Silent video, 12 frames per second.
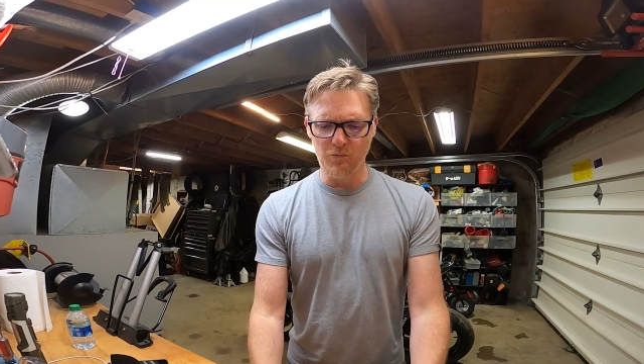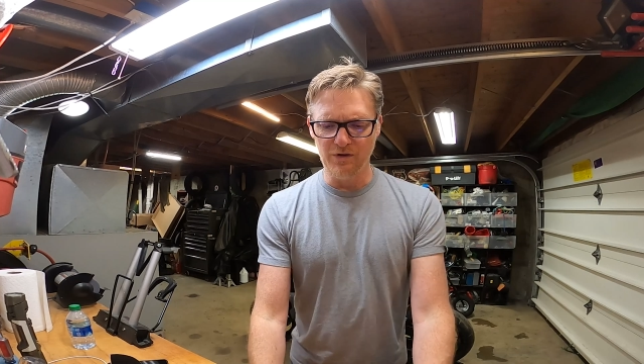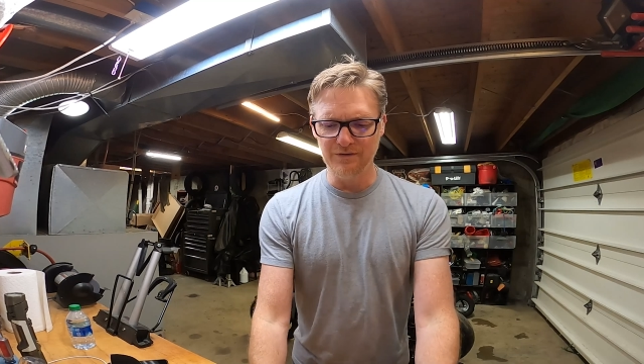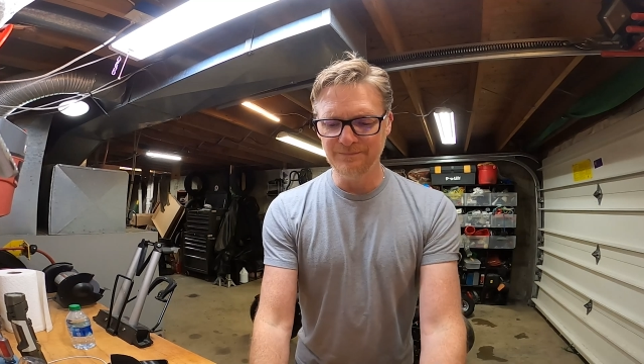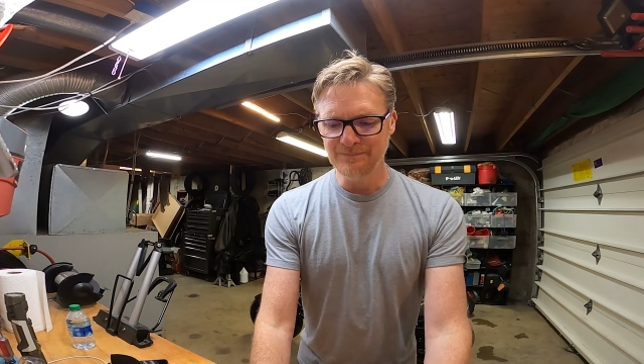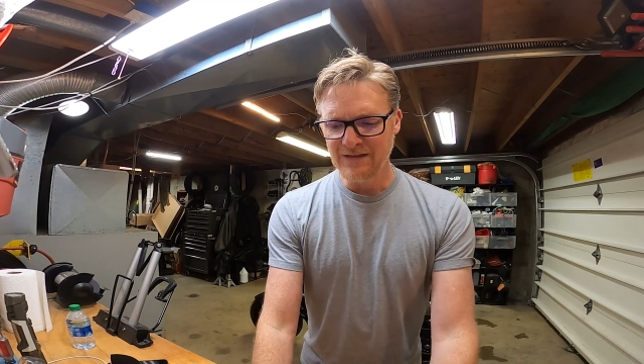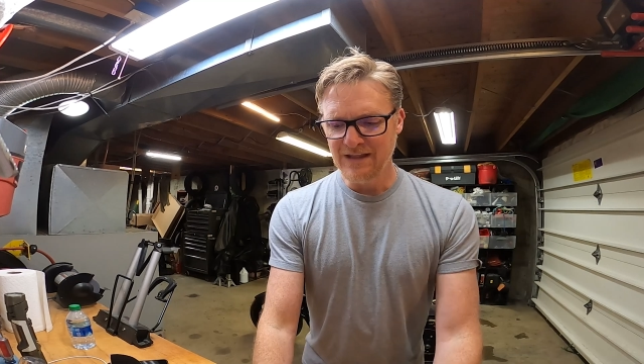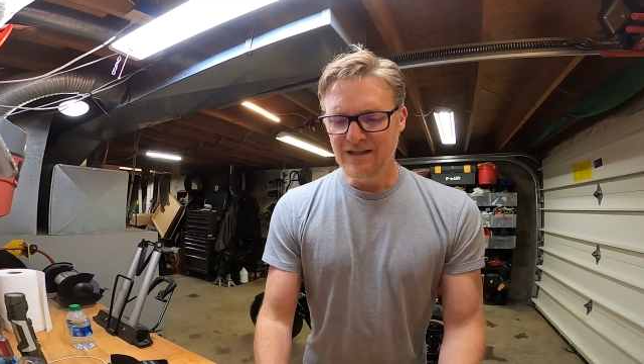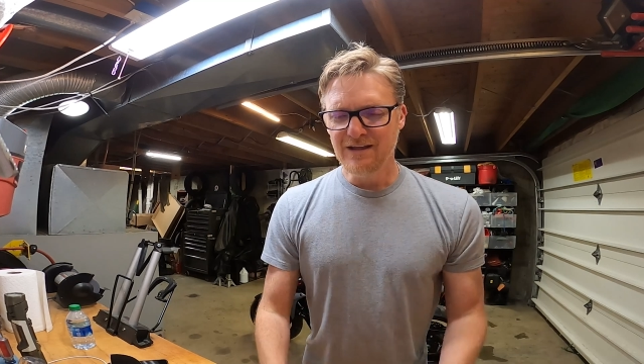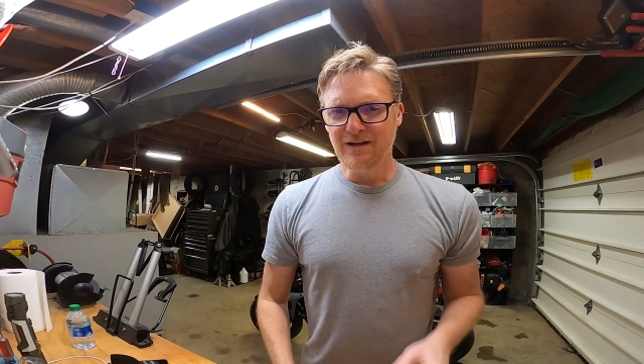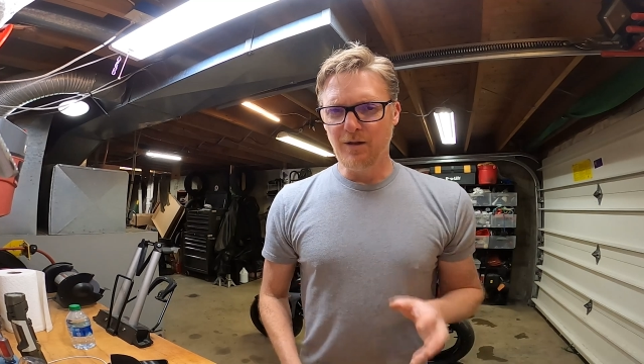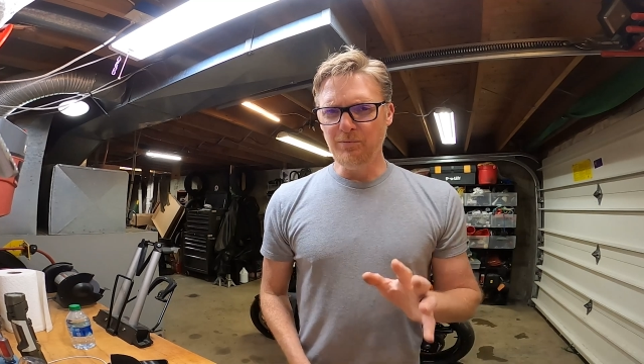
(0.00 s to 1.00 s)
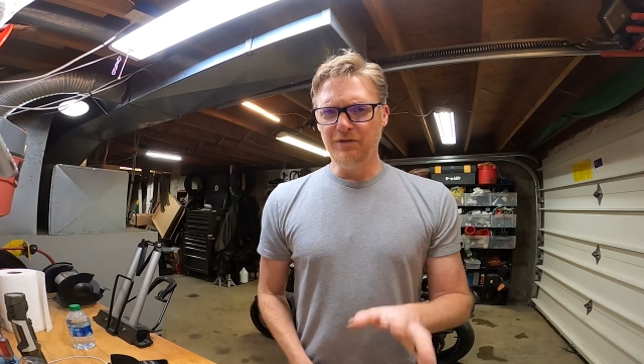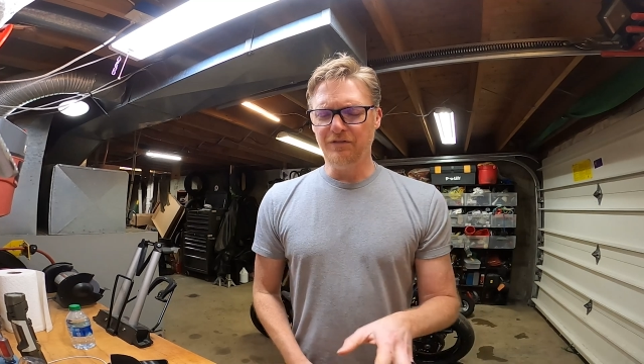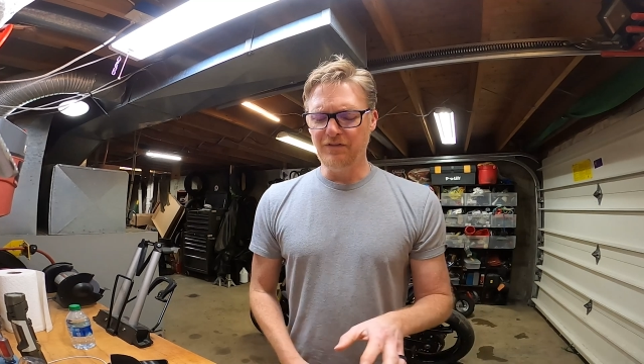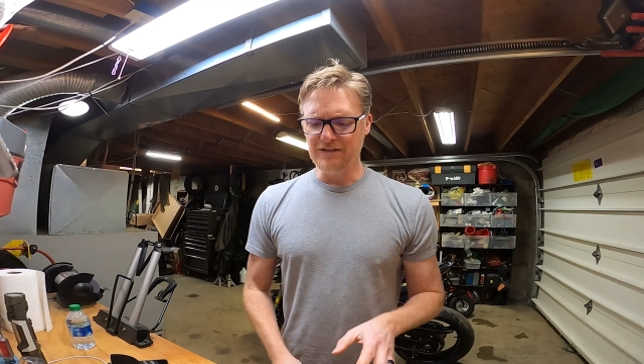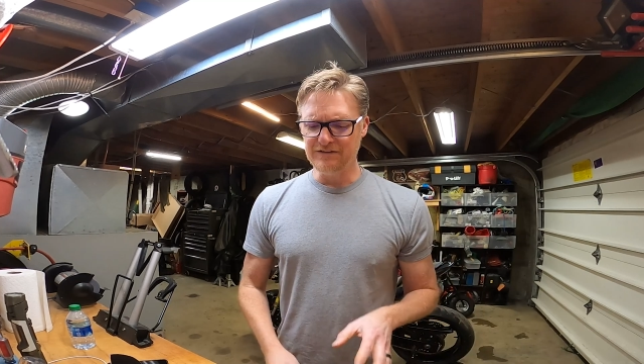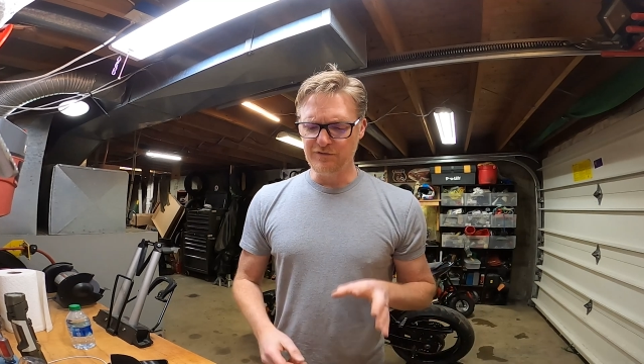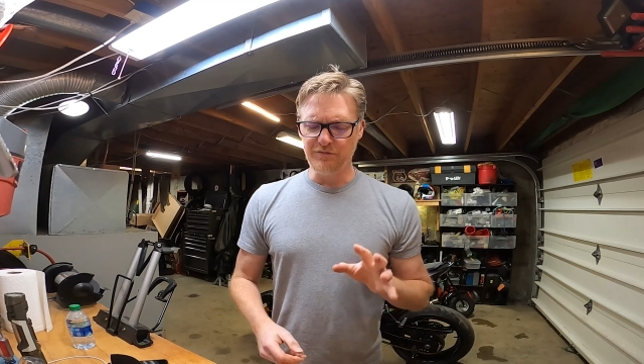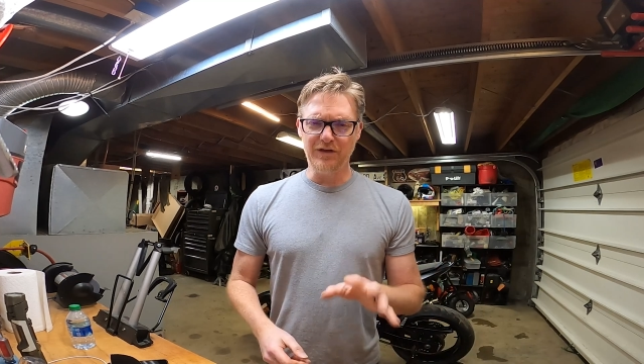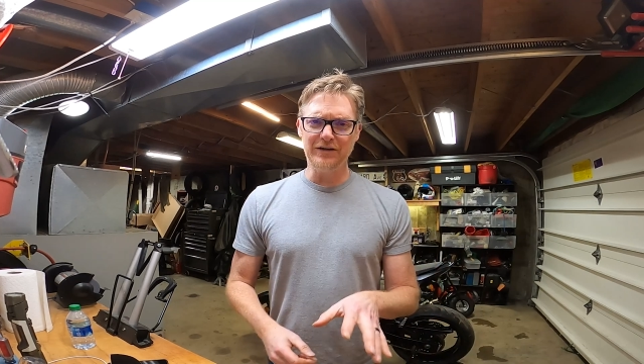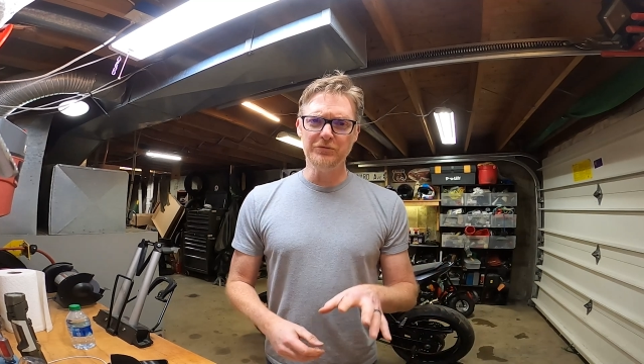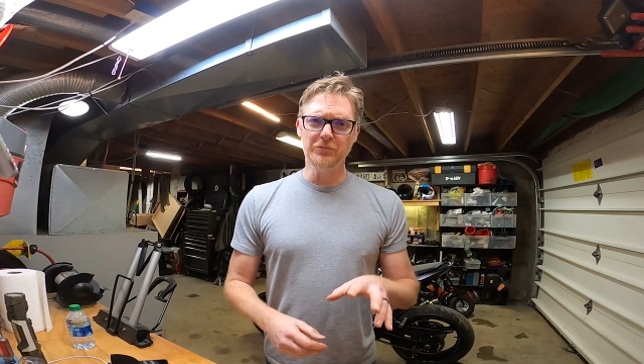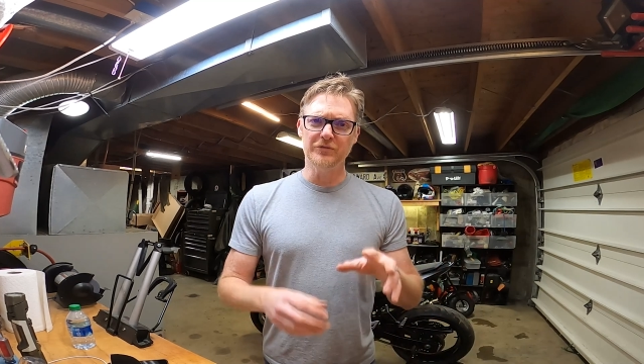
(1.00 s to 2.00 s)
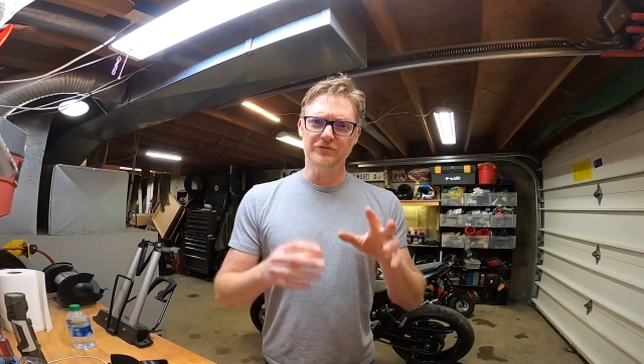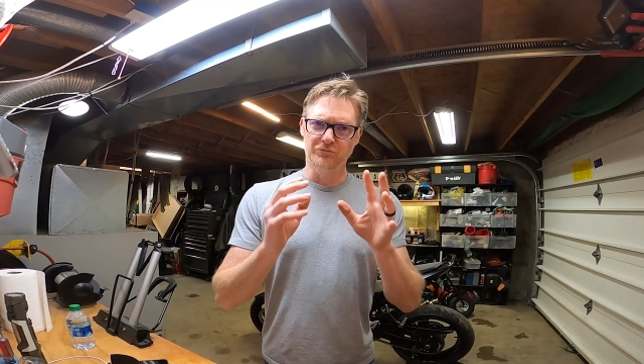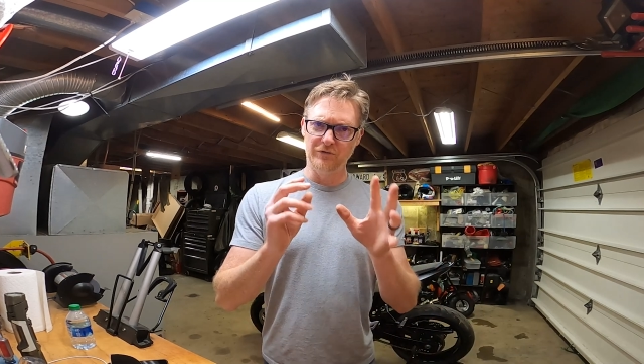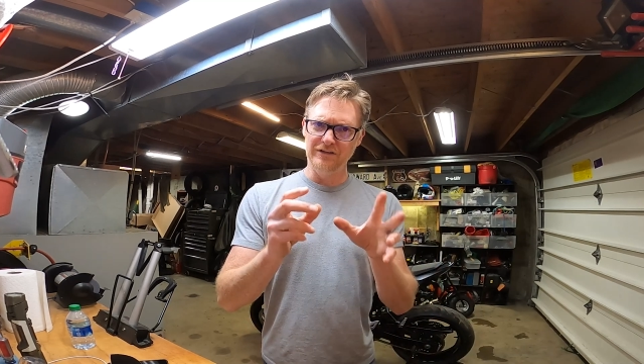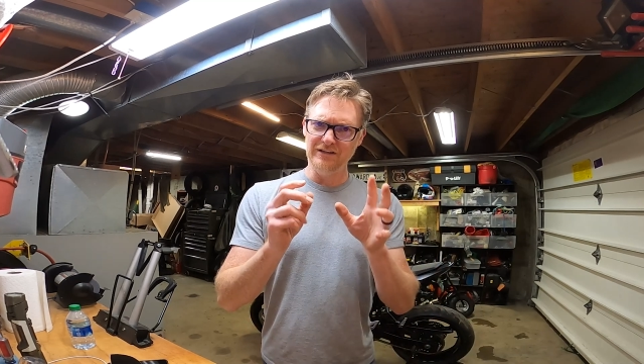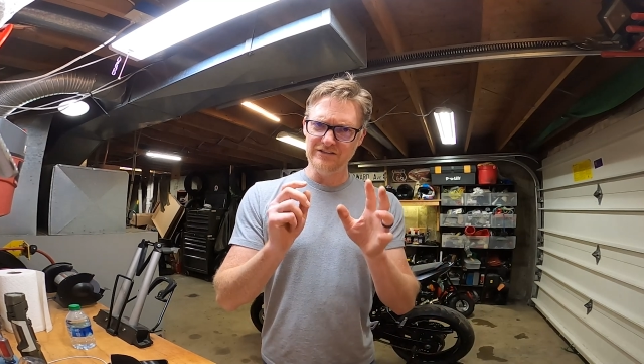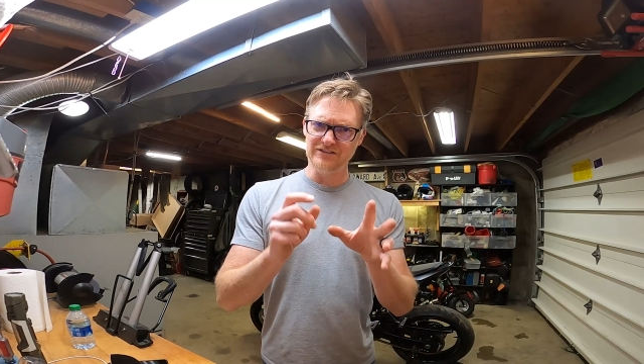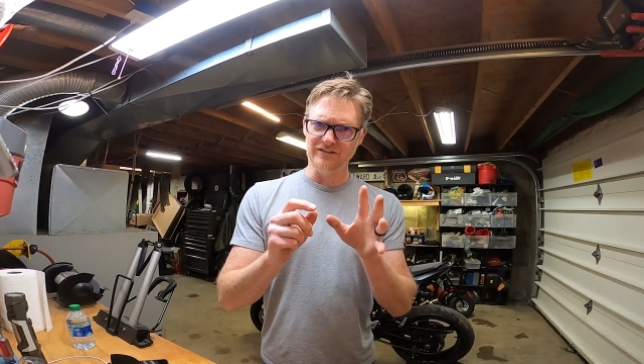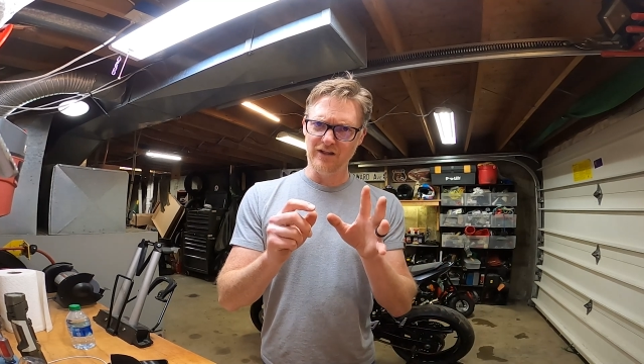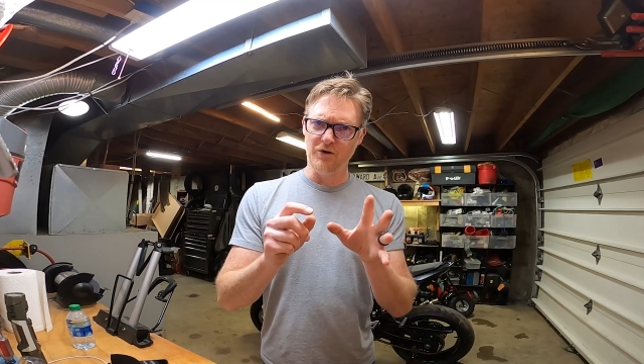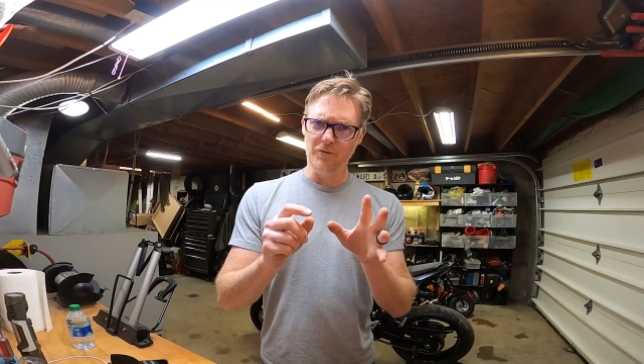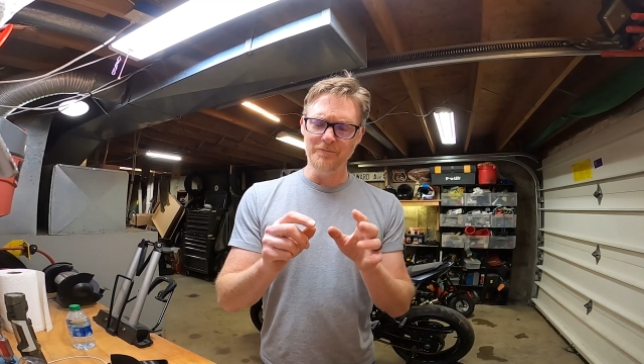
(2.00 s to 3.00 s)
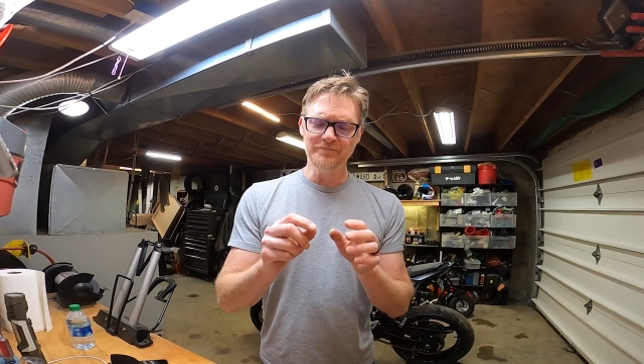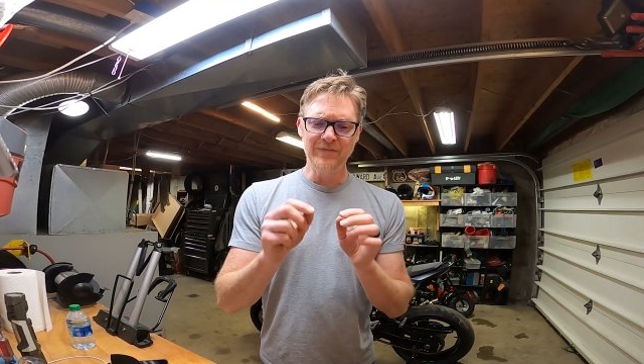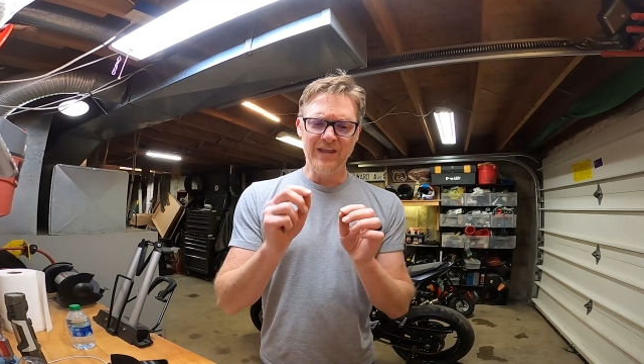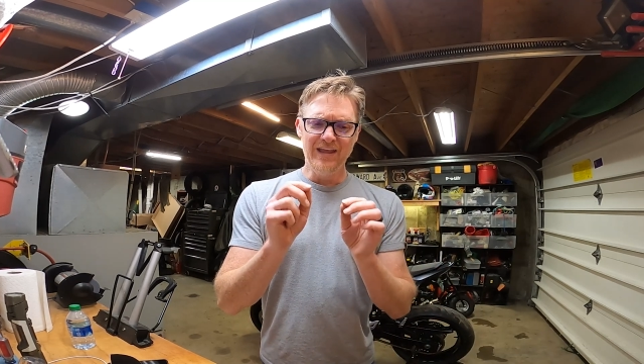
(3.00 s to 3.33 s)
one, a couple of things, the factory one's really slow.